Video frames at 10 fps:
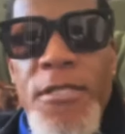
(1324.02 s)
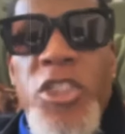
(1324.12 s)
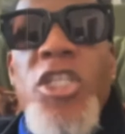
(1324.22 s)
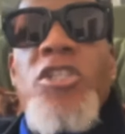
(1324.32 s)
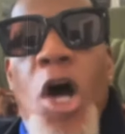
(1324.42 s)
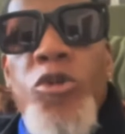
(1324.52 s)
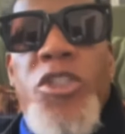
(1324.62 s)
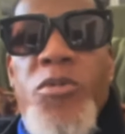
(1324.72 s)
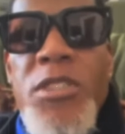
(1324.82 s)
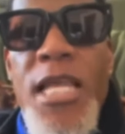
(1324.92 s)
She knows
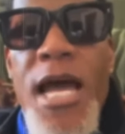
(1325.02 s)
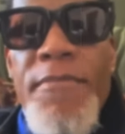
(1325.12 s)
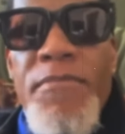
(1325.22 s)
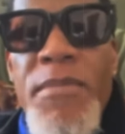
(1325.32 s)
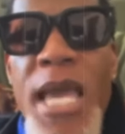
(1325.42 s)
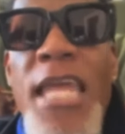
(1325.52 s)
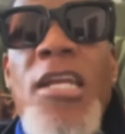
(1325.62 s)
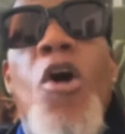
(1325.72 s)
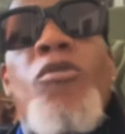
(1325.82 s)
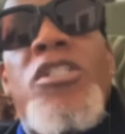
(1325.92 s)
she was lying. And it
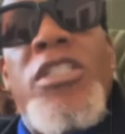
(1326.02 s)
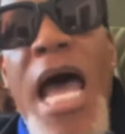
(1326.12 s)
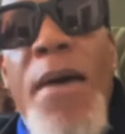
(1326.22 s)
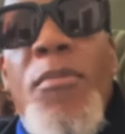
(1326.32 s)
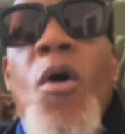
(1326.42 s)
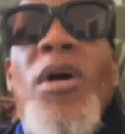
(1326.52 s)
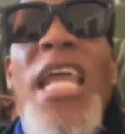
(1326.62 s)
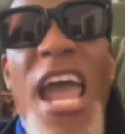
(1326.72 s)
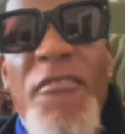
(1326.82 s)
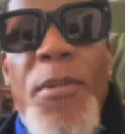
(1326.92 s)
only stopped when
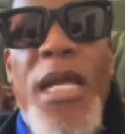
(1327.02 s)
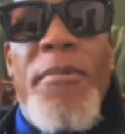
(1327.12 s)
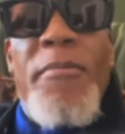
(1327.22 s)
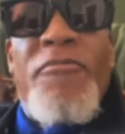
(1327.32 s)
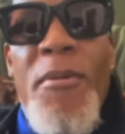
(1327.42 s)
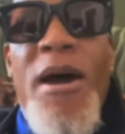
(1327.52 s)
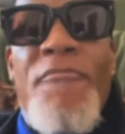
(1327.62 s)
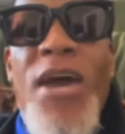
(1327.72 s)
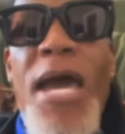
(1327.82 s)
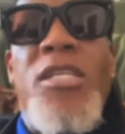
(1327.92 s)
everybody from my
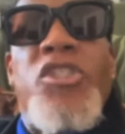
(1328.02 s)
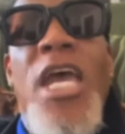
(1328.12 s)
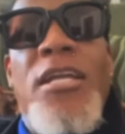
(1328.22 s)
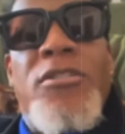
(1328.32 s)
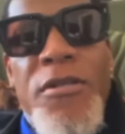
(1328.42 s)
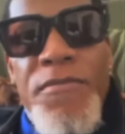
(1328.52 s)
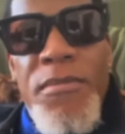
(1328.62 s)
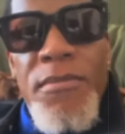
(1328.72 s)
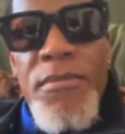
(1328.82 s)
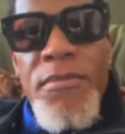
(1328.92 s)
family checked her.
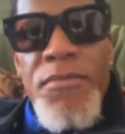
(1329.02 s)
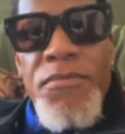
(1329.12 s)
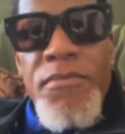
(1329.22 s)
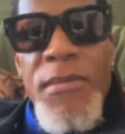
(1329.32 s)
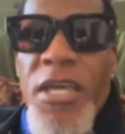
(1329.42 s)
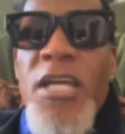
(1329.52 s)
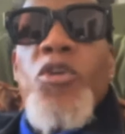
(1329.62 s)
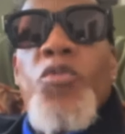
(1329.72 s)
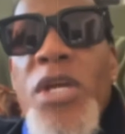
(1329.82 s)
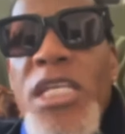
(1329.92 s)
There's
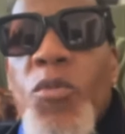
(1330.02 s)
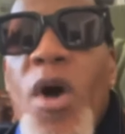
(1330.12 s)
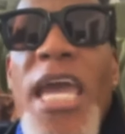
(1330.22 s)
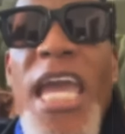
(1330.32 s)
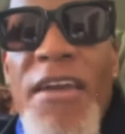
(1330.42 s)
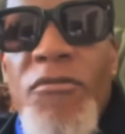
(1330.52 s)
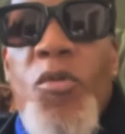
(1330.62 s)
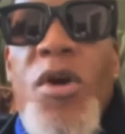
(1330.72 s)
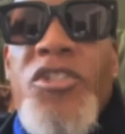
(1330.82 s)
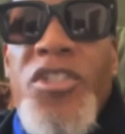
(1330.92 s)
a reason why
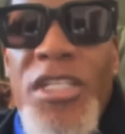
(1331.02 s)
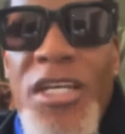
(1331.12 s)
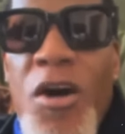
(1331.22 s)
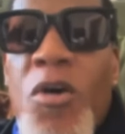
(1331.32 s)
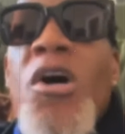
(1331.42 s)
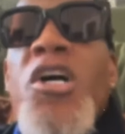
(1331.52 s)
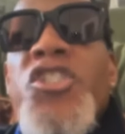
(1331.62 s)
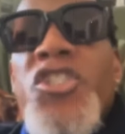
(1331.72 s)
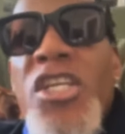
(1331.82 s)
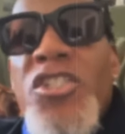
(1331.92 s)
everywhere she go,
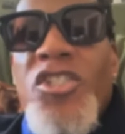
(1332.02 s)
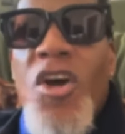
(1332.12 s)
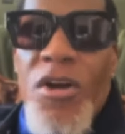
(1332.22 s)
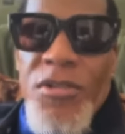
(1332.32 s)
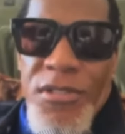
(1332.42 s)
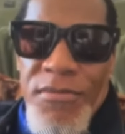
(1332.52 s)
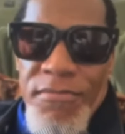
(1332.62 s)
it starts.